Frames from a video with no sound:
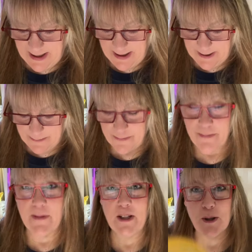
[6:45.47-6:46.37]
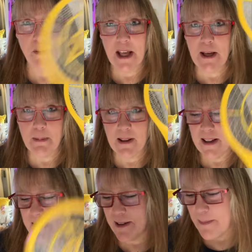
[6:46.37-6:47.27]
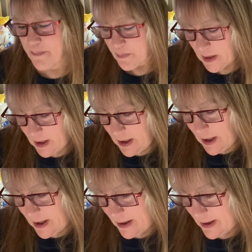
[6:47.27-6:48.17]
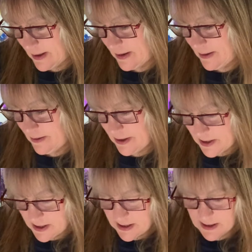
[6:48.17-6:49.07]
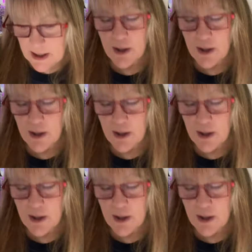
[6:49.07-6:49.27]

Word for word: um, that you'll thank me later. Uh, this this